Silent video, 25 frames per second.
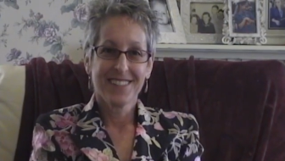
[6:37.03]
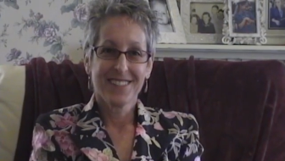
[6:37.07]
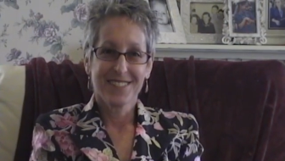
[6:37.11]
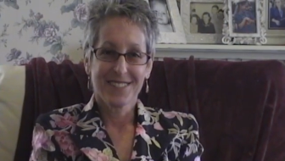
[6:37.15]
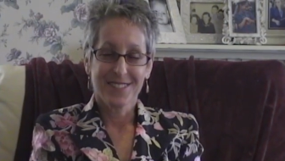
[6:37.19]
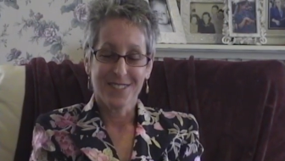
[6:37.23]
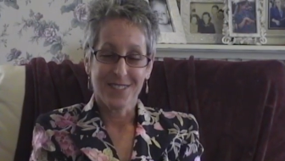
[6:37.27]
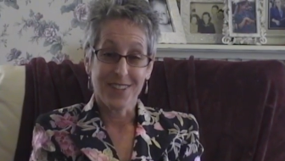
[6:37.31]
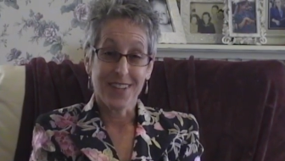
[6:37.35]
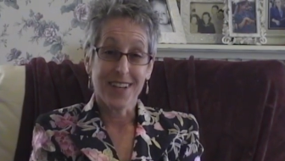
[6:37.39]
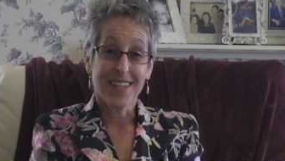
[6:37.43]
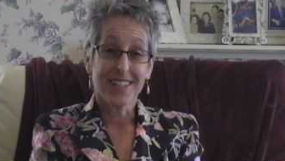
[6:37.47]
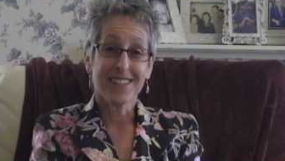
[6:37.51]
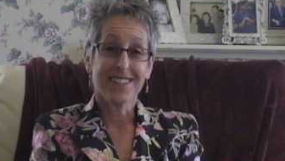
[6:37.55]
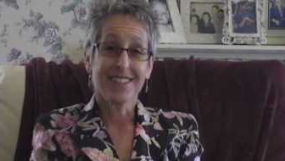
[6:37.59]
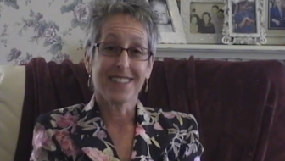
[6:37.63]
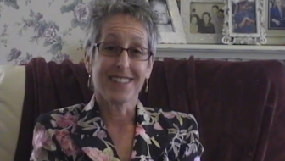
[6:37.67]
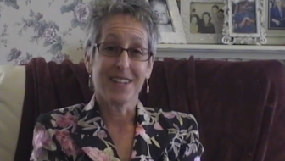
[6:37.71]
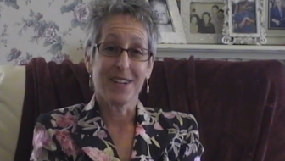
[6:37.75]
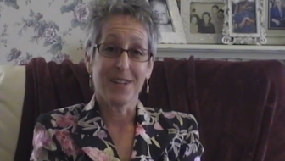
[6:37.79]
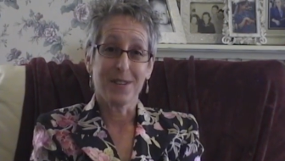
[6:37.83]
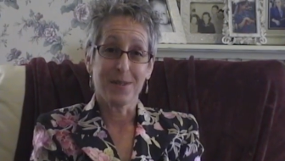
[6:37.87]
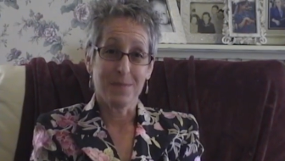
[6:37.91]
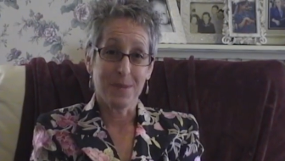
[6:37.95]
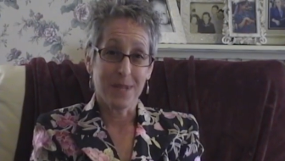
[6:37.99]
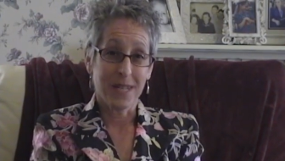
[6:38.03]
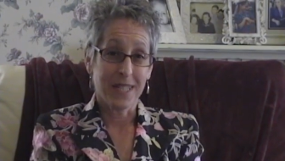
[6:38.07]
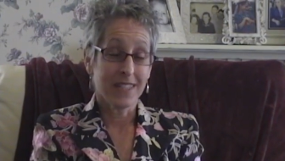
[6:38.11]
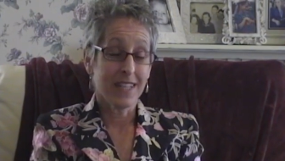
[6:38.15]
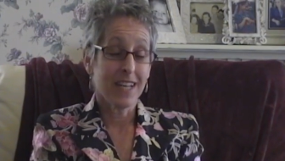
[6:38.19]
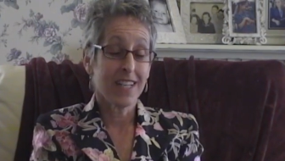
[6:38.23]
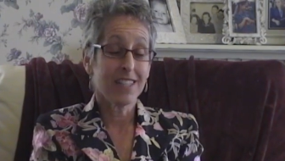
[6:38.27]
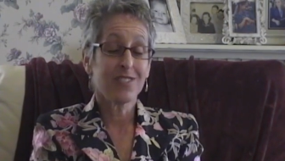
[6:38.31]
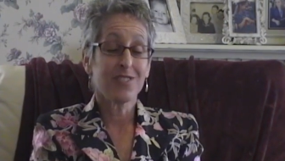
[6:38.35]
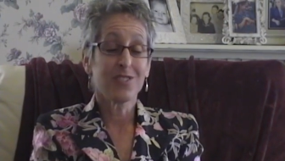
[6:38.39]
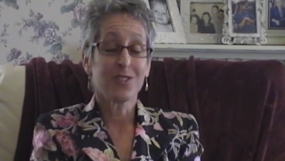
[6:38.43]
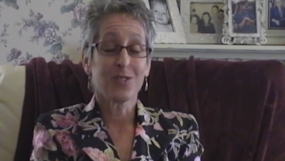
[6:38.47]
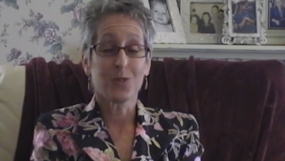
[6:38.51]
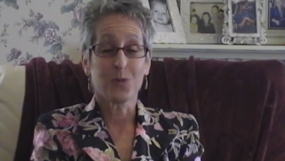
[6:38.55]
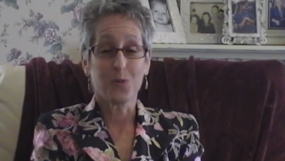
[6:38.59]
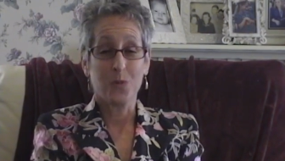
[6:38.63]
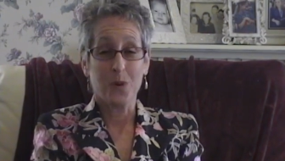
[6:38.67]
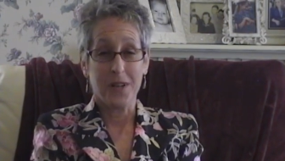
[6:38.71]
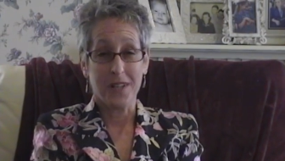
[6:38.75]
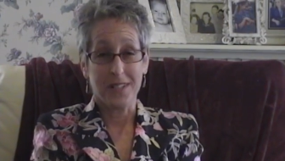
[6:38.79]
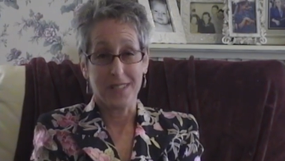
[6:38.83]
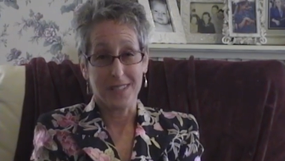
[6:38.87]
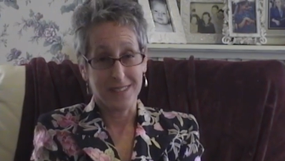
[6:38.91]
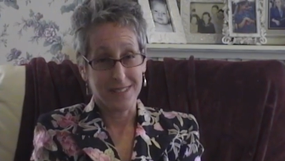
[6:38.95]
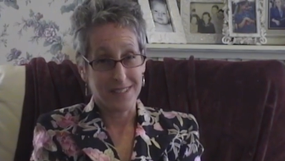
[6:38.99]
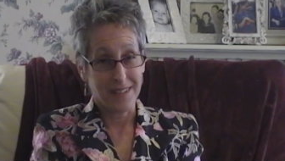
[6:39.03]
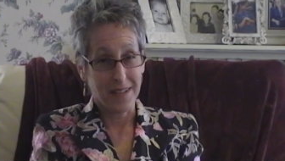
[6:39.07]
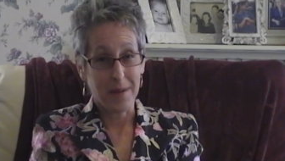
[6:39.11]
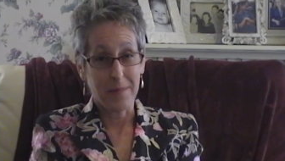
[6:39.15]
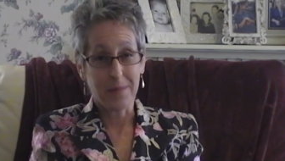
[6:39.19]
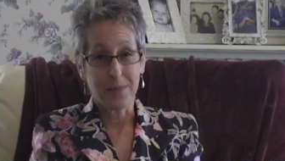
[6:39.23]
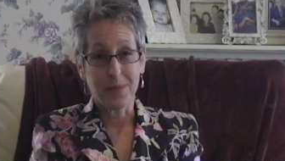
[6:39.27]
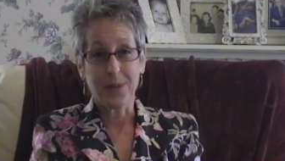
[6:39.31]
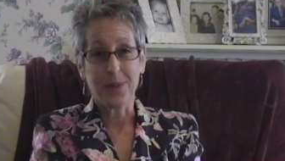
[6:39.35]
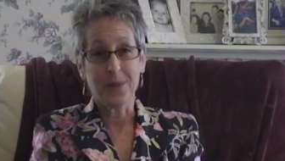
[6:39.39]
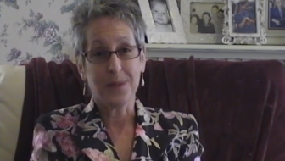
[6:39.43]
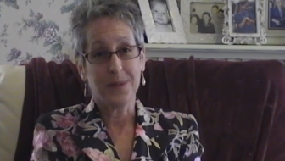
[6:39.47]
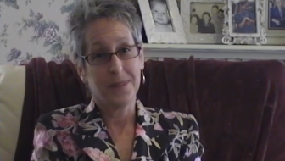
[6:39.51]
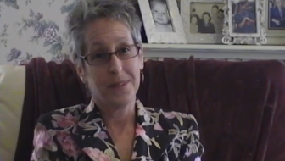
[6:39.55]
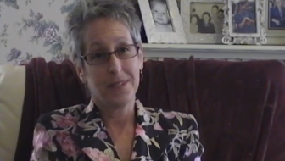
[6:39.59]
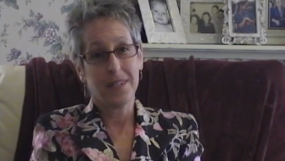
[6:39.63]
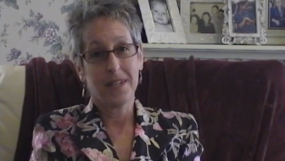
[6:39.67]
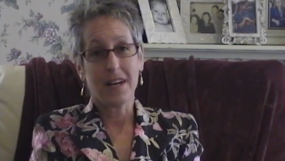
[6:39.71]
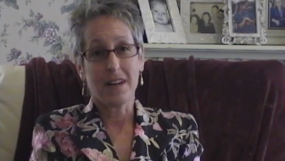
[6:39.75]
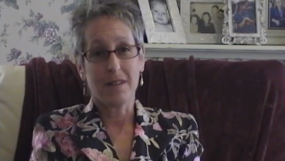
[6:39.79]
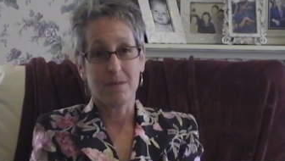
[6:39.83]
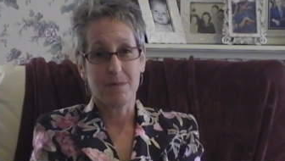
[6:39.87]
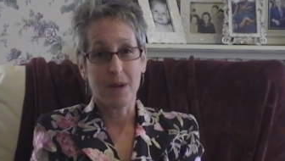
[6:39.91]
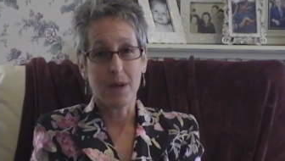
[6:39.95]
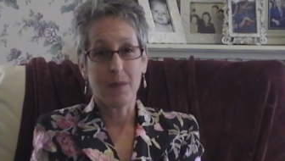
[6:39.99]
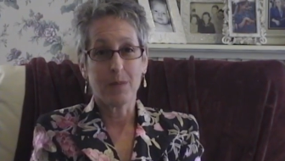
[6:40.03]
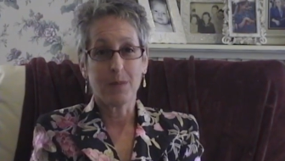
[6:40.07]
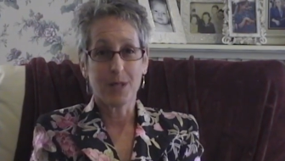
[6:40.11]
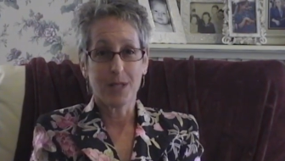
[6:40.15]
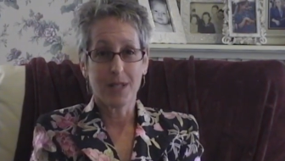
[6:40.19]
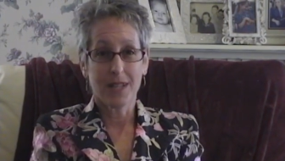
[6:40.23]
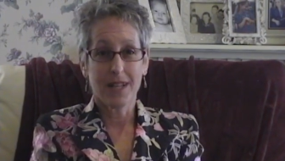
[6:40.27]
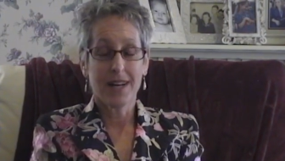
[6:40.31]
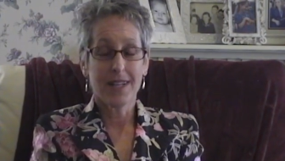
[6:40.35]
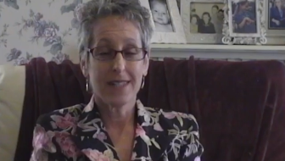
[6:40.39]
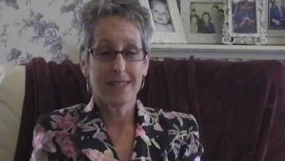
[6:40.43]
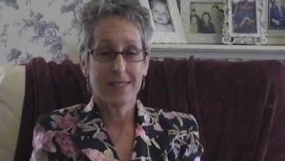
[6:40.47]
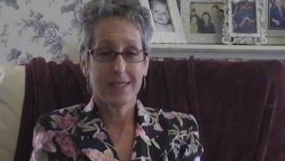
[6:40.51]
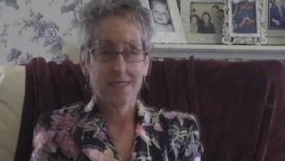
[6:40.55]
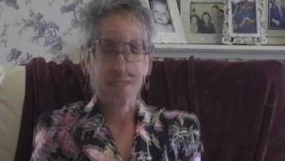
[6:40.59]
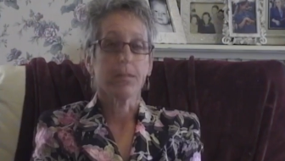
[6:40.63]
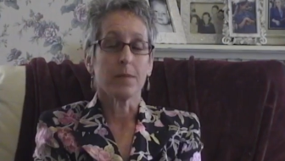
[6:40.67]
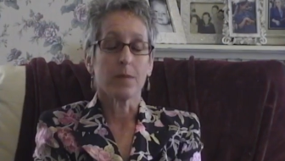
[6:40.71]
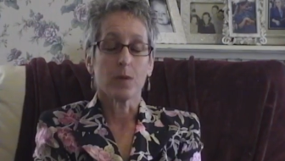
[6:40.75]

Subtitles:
So that scared me, and that's just one example of memory loss.